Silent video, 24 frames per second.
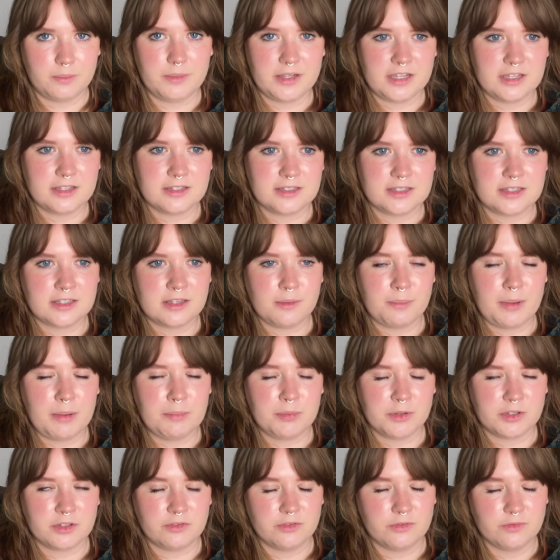because the
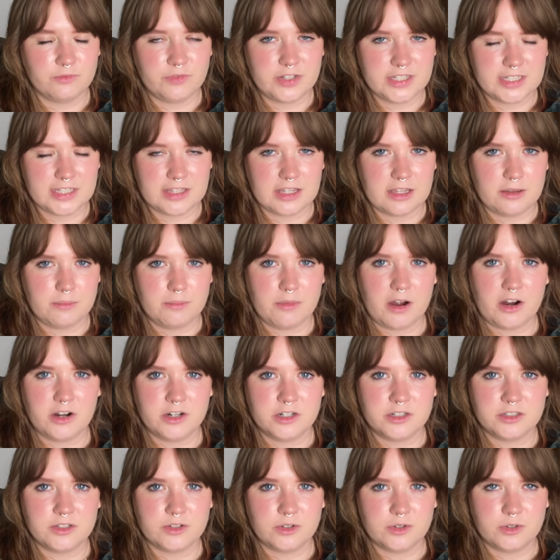people reading them are
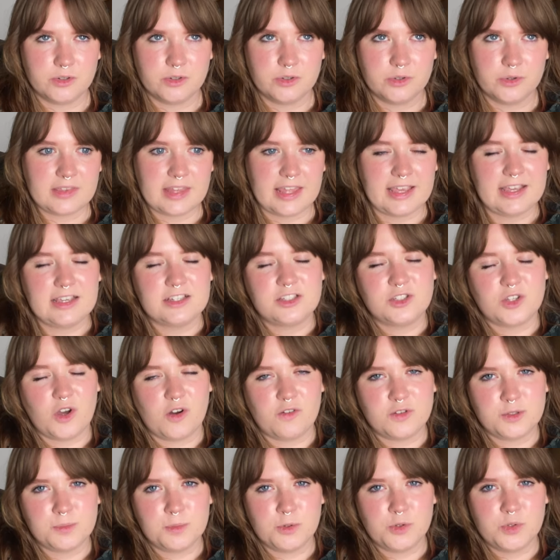so like
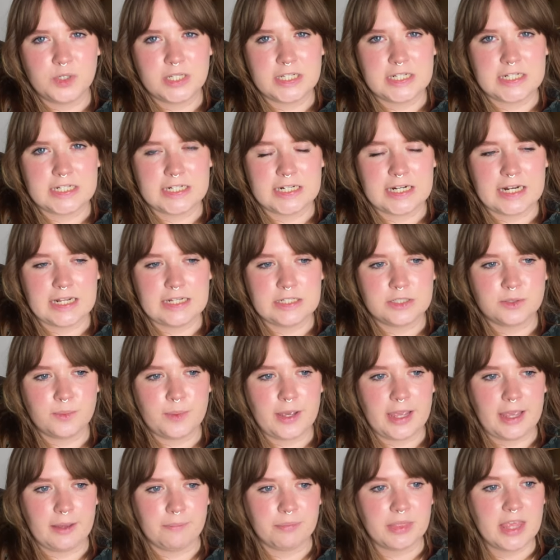soft-spoken in a nice
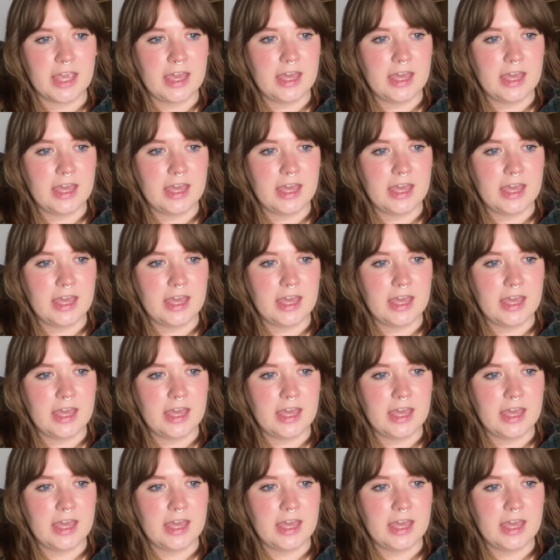way,